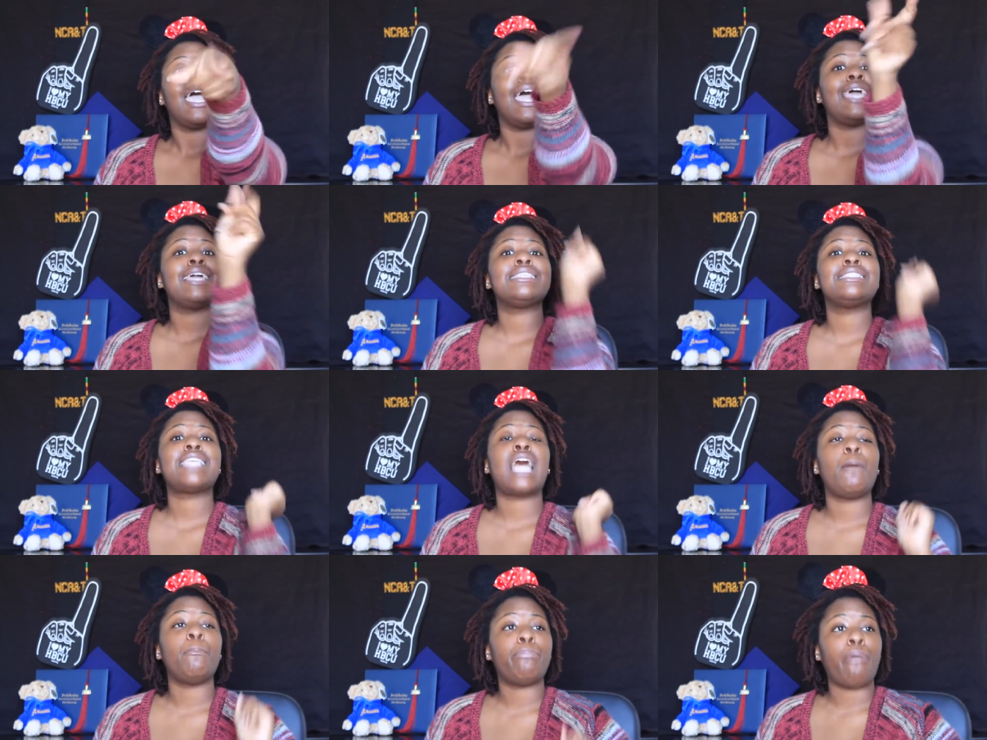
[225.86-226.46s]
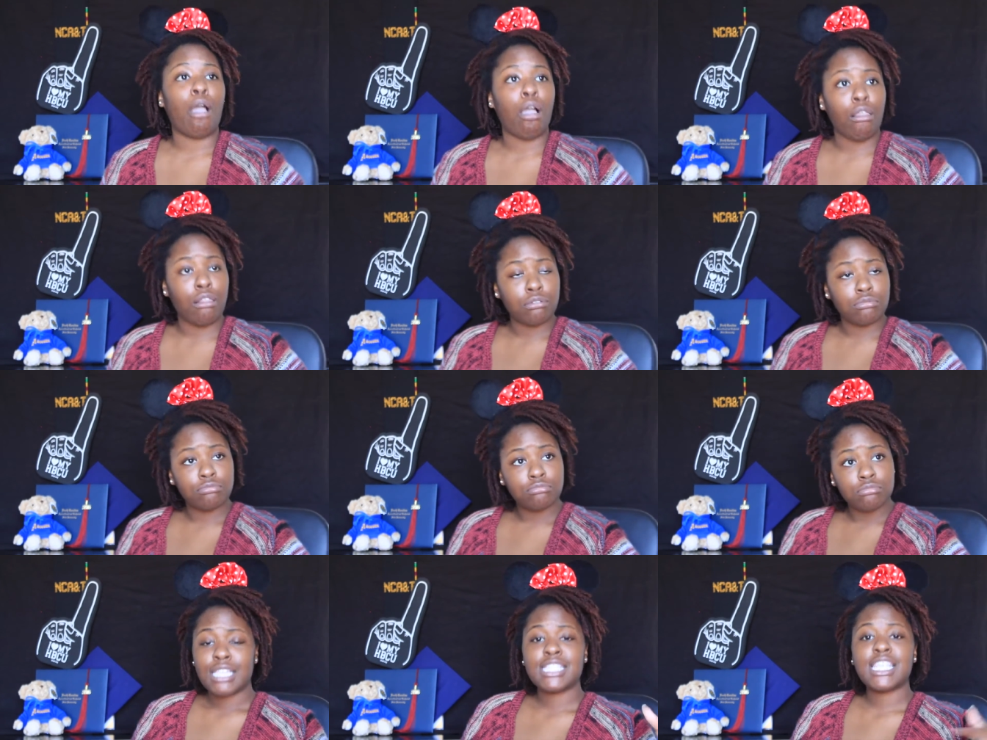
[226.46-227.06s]
Example.
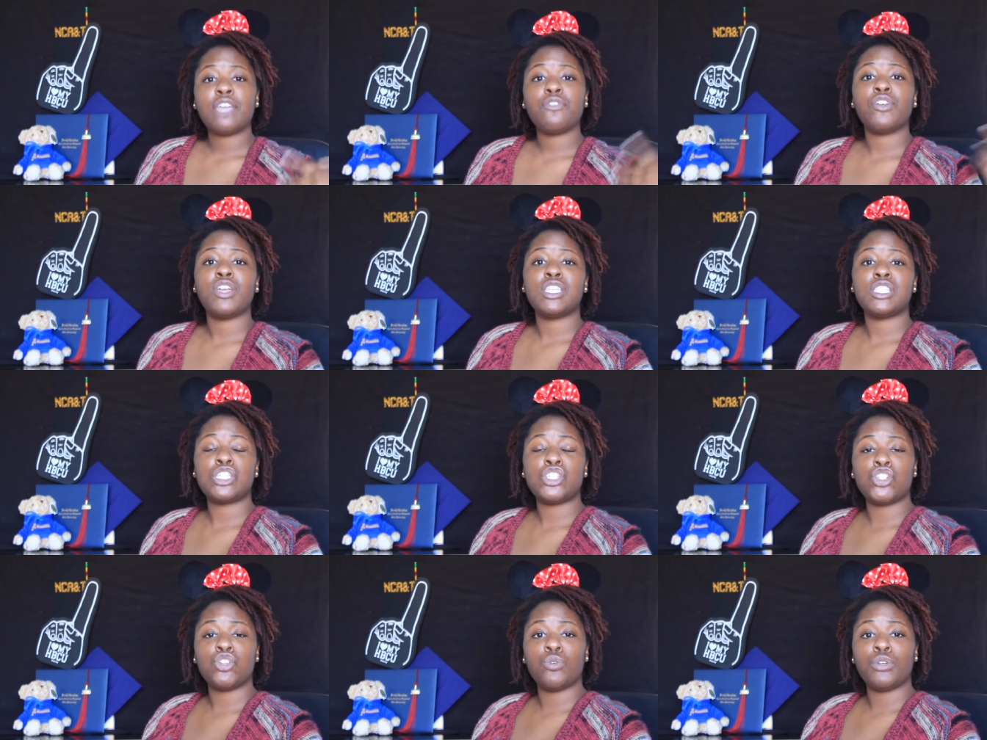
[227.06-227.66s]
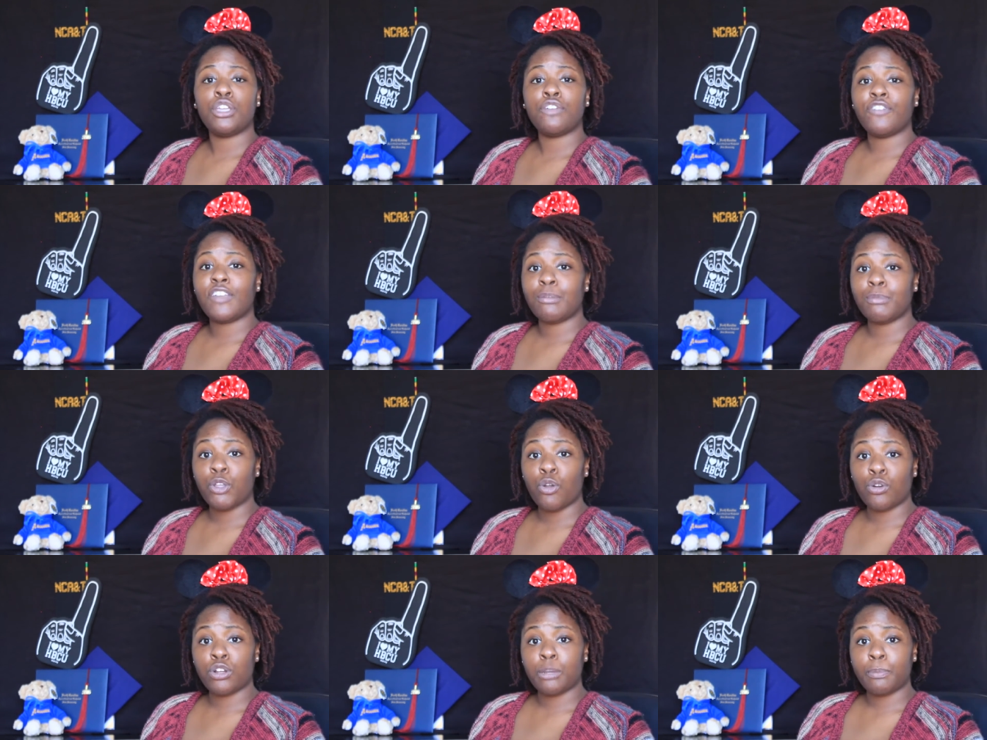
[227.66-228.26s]
Say for instance, you and your
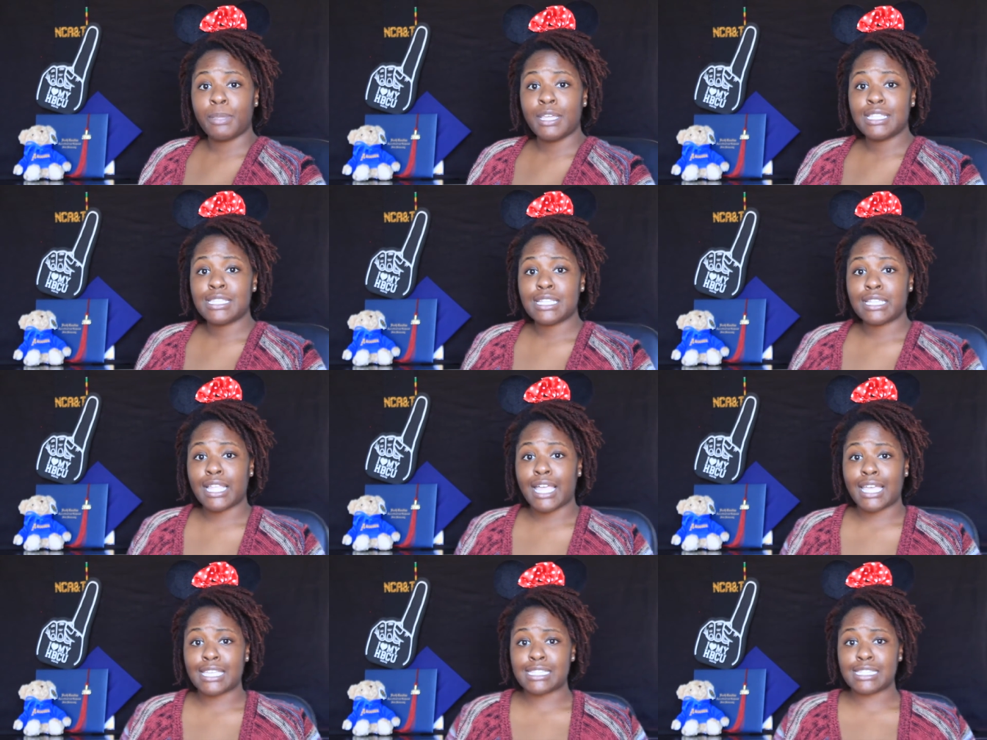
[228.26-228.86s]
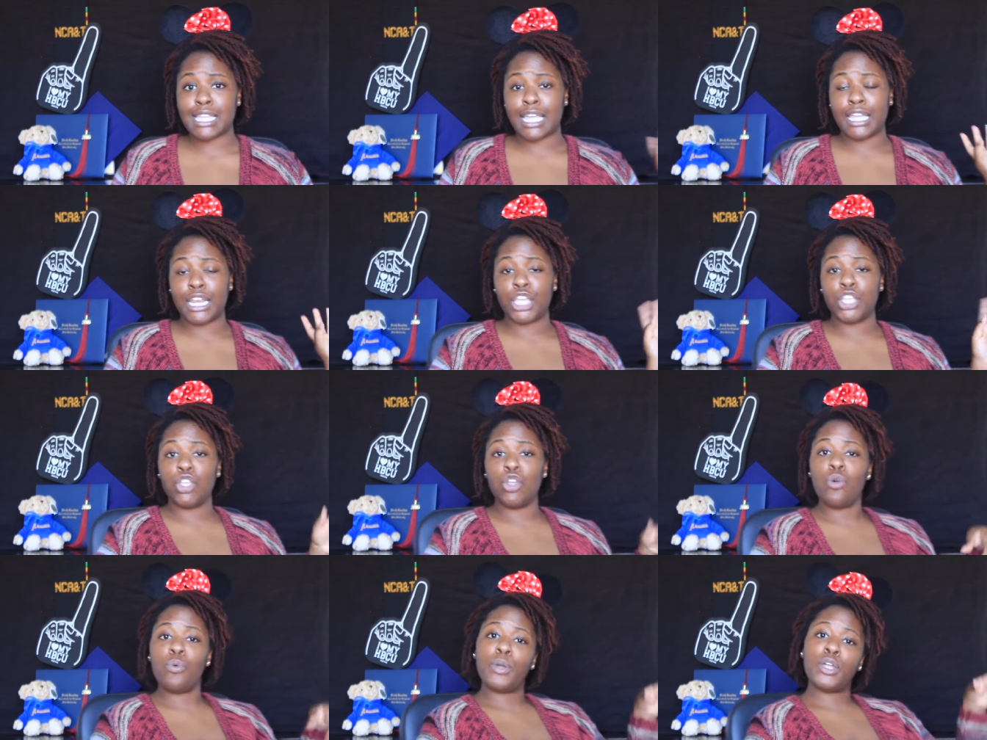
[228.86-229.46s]
family ordered pizza last night
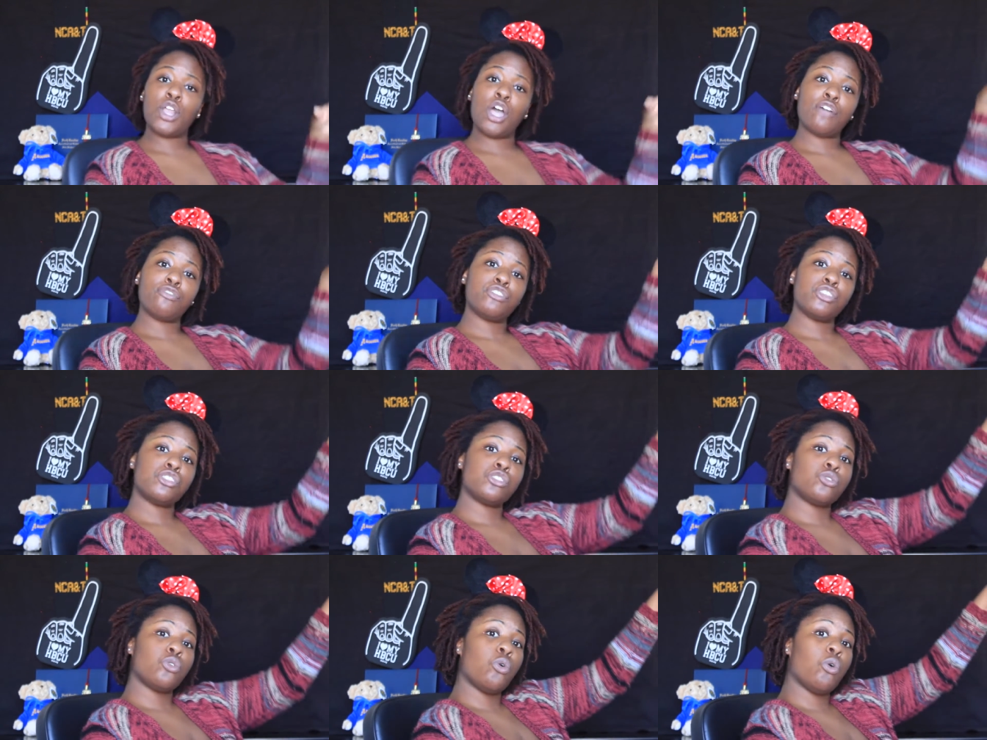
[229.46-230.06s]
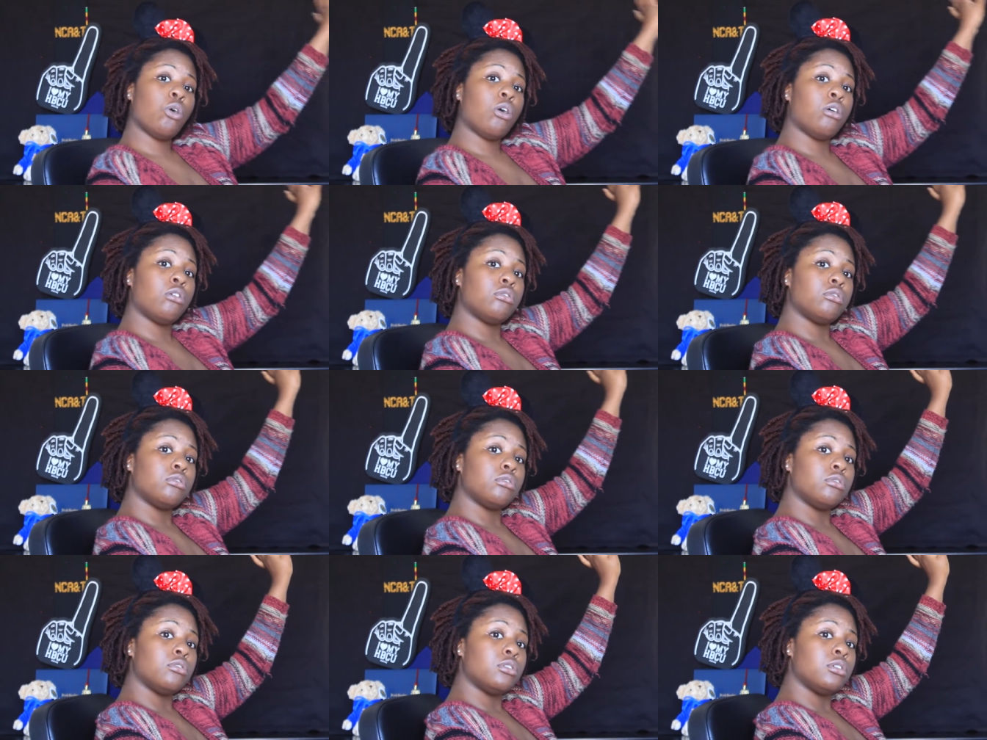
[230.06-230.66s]
and you went off to school